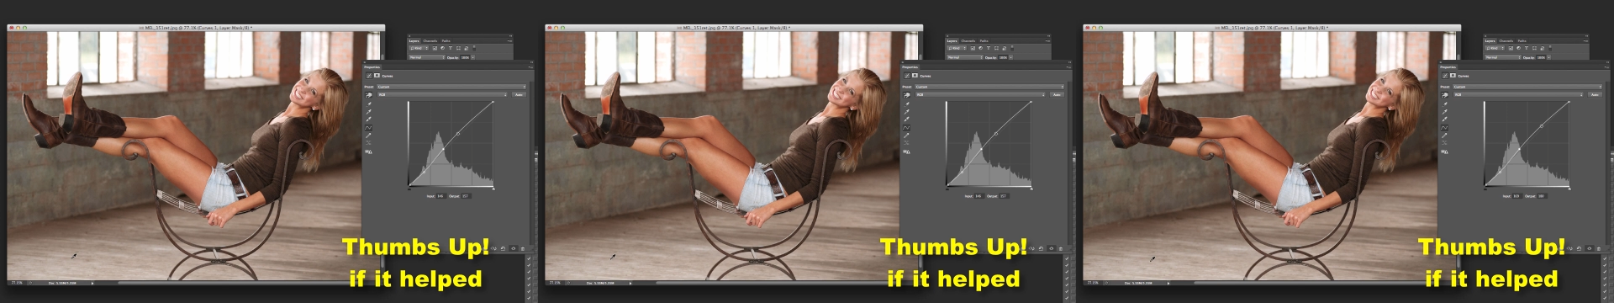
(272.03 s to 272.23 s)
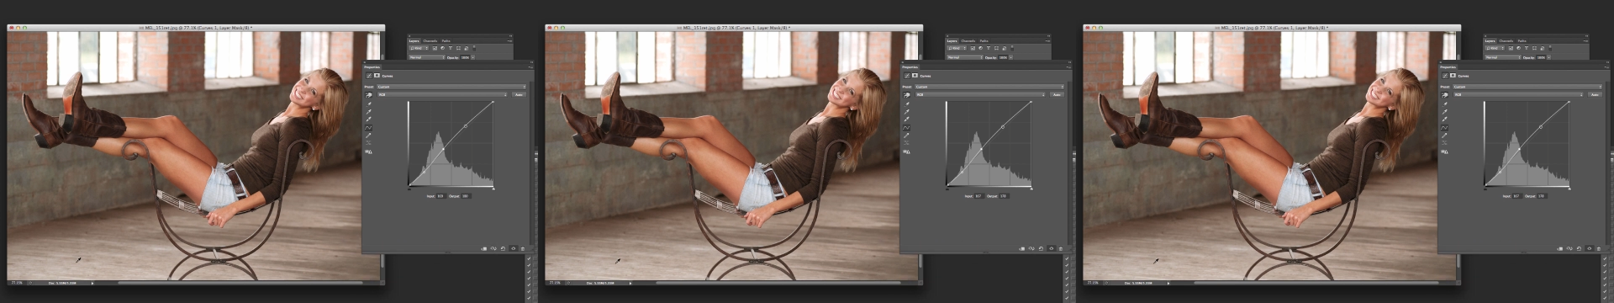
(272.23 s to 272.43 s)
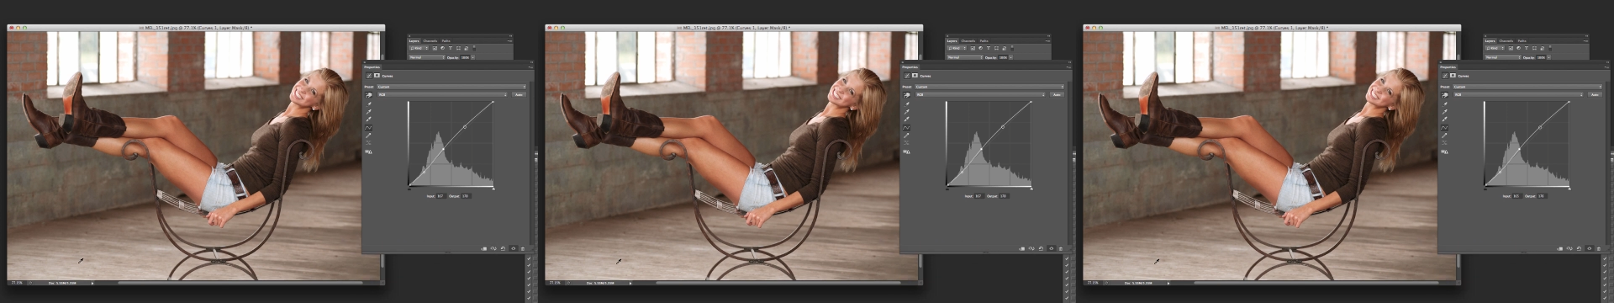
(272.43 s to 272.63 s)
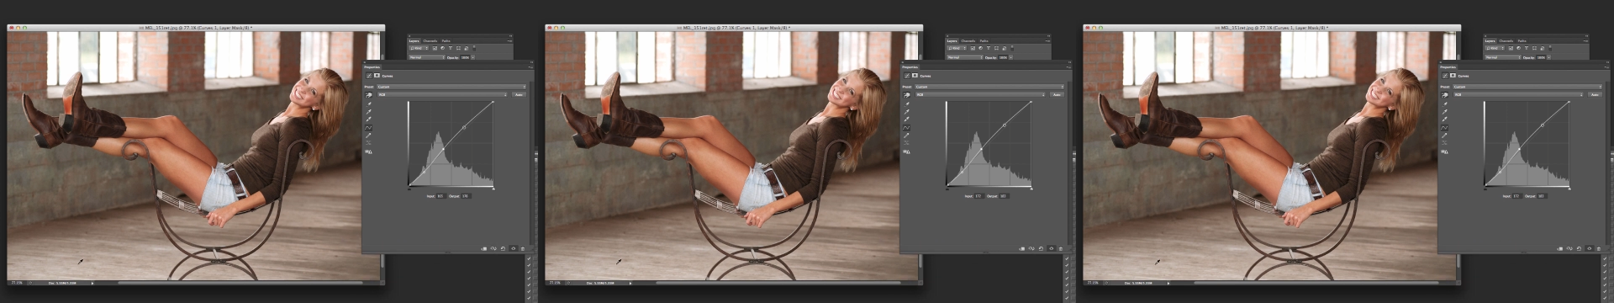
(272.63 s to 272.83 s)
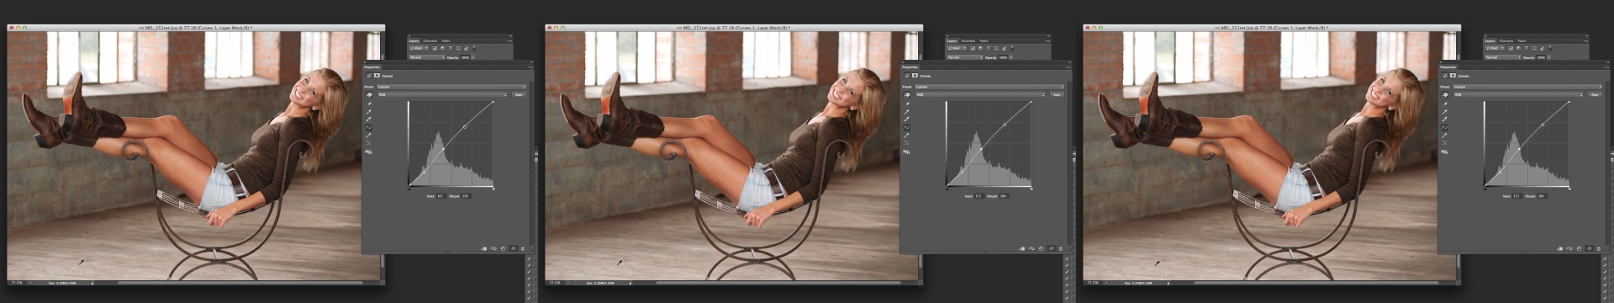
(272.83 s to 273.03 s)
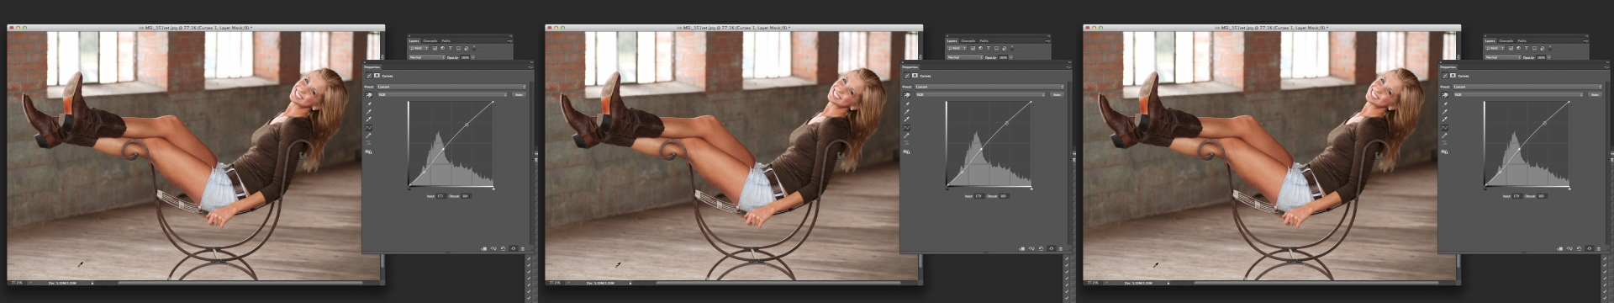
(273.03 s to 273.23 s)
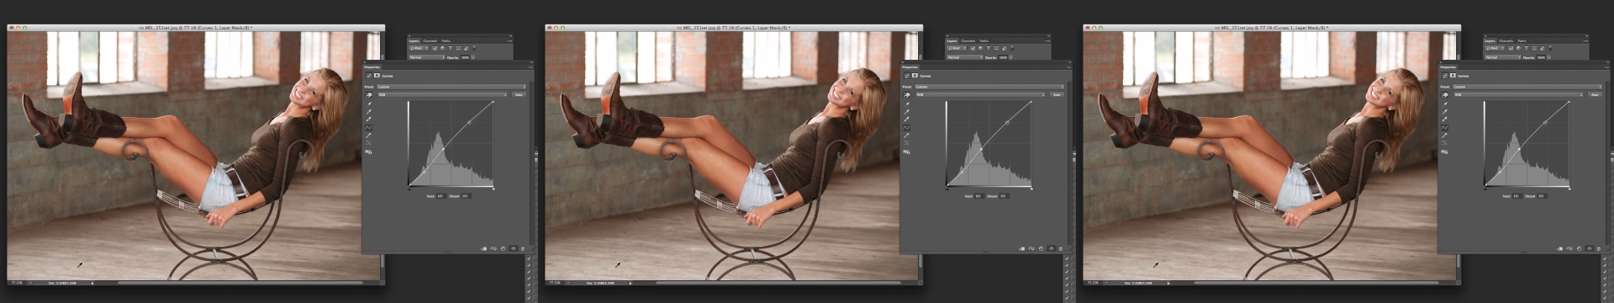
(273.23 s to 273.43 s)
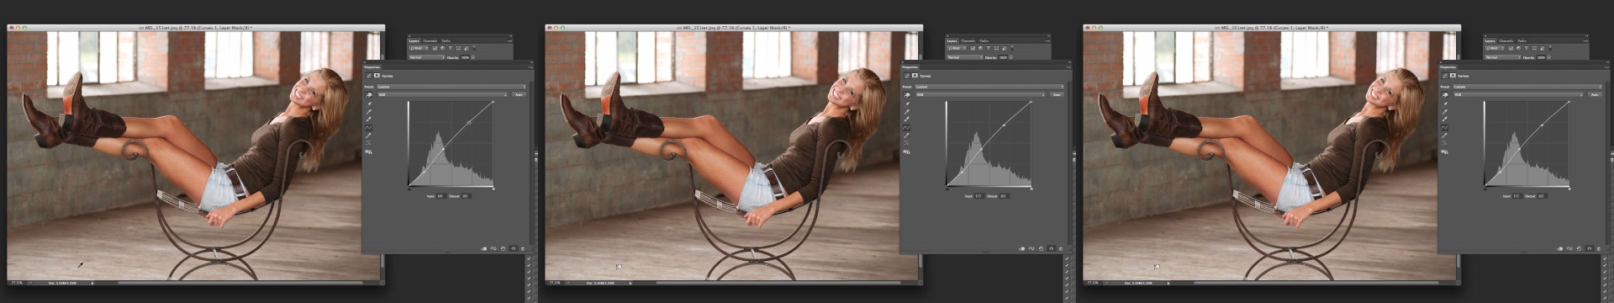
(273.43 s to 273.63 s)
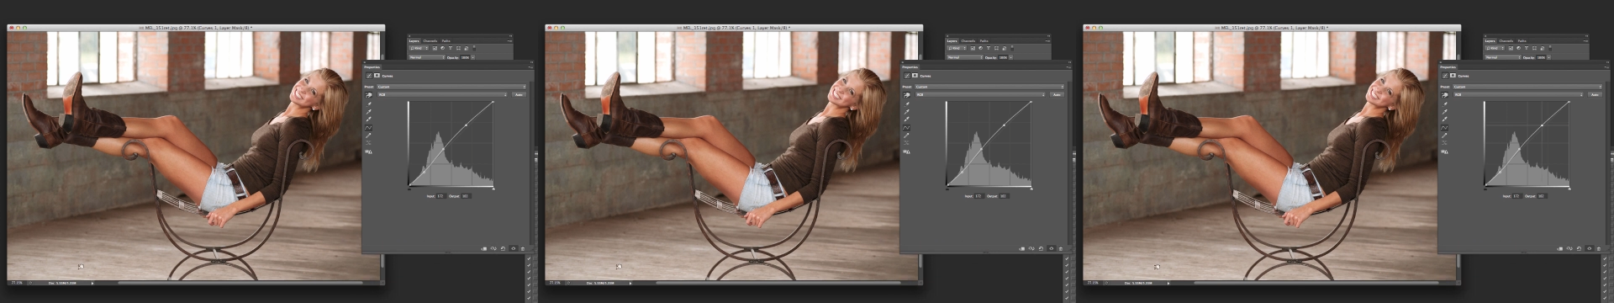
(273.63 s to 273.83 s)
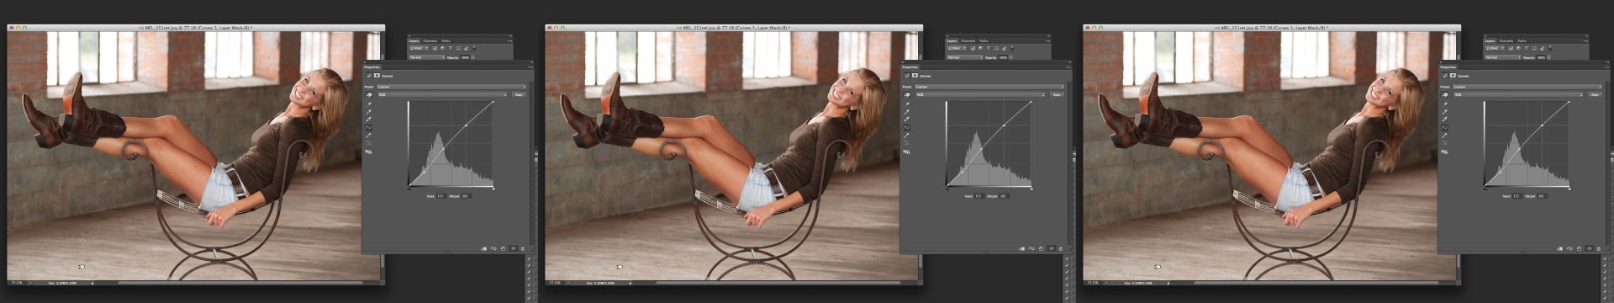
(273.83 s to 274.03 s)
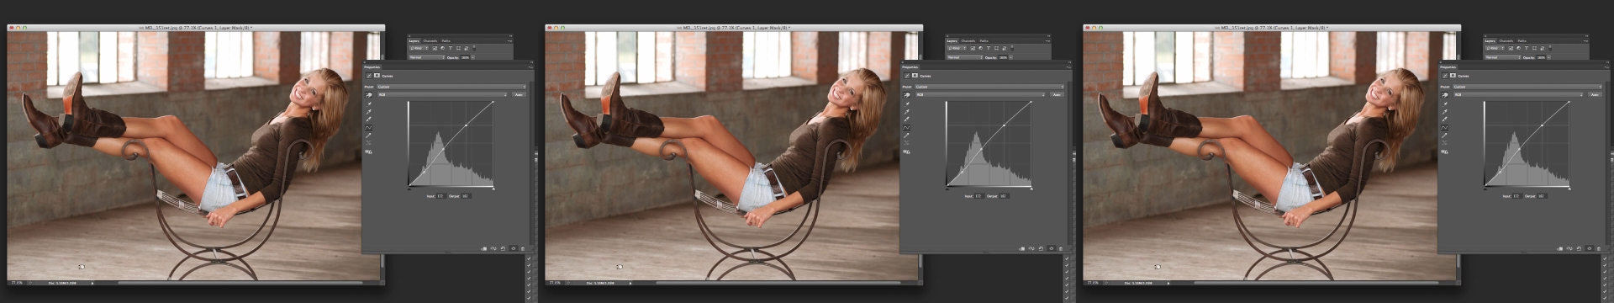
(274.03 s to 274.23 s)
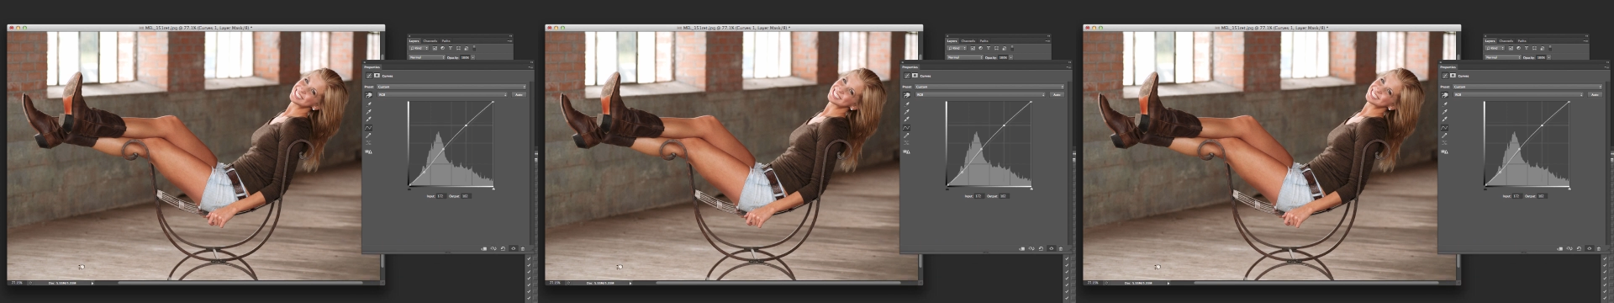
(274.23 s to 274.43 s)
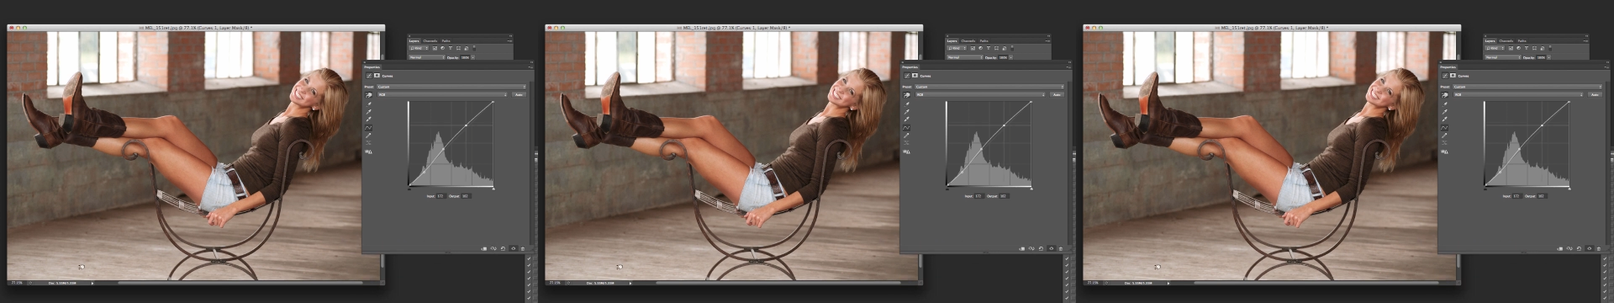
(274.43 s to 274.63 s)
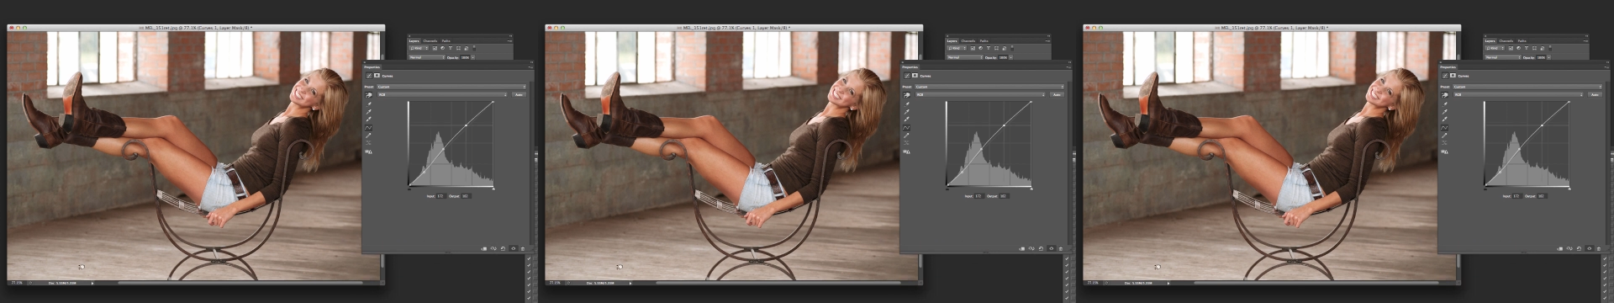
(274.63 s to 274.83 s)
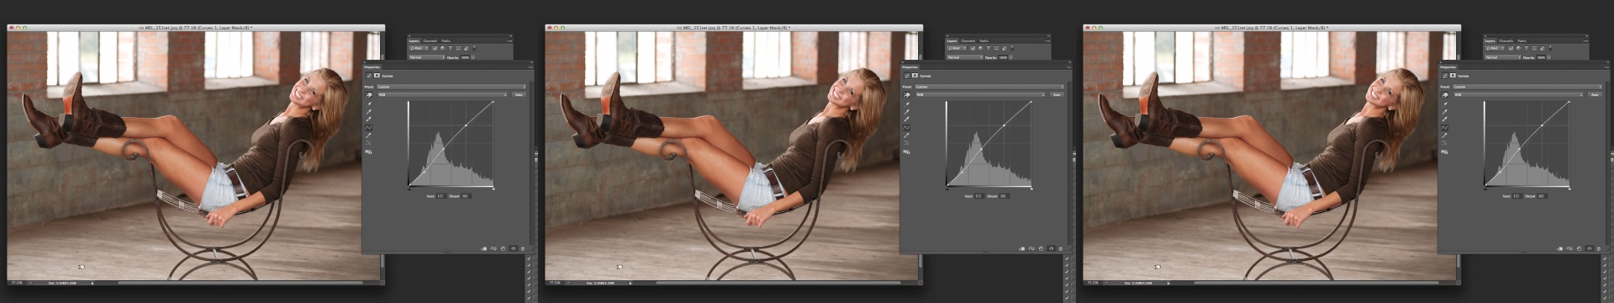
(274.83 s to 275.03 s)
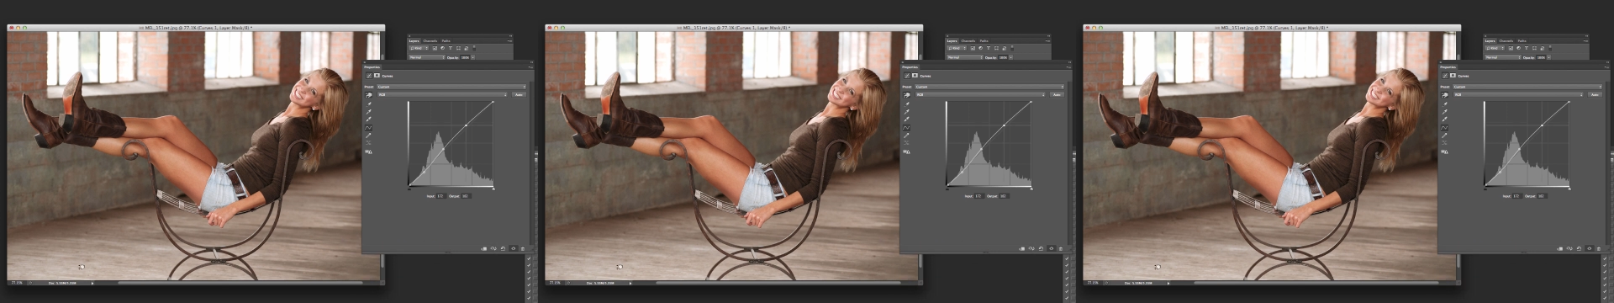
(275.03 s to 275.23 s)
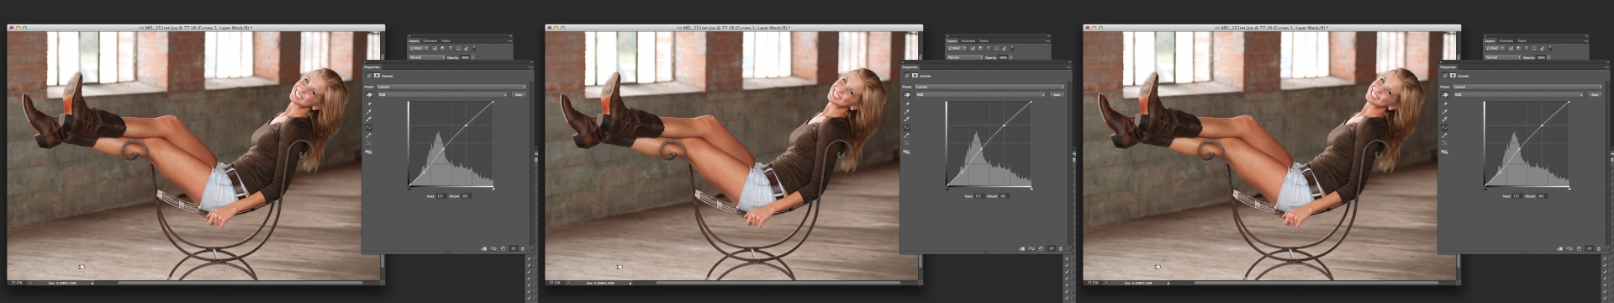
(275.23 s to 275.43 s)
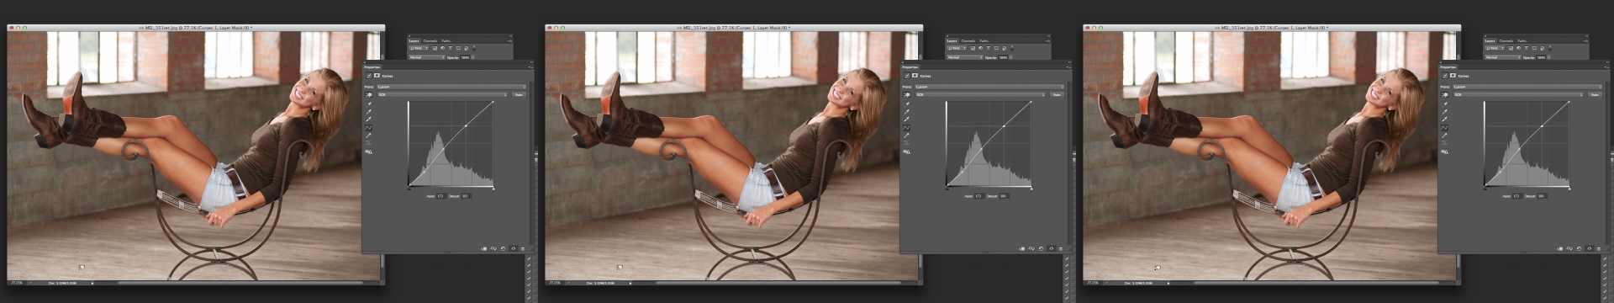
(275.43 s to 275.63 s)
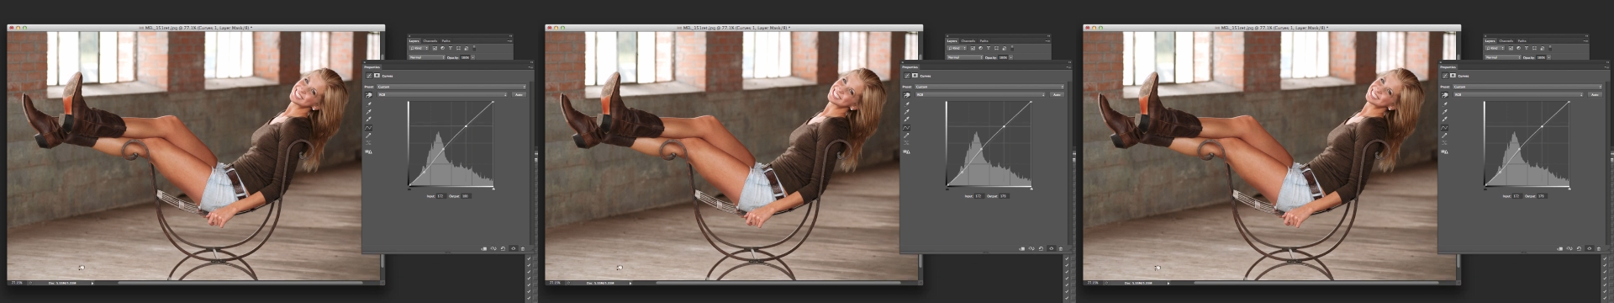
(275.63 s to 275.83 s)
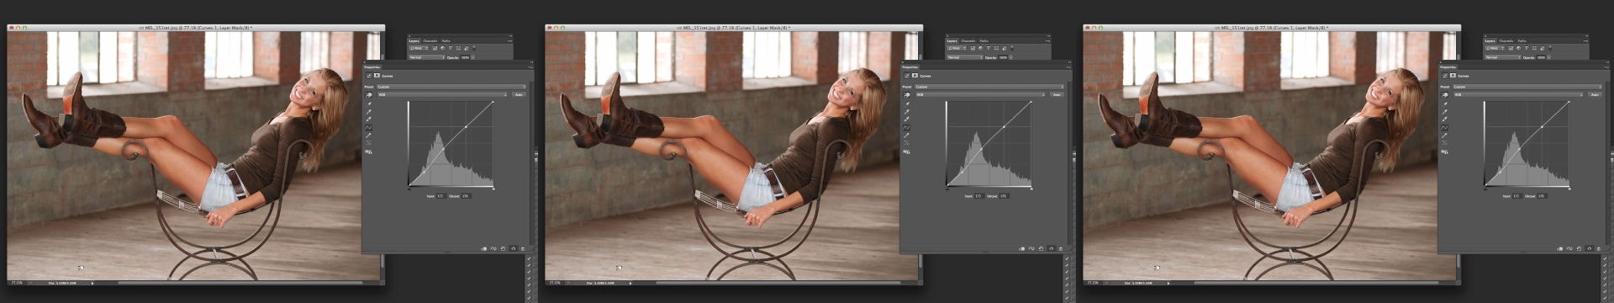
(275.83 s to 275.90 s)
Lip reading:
Nobody's mouth can be seen.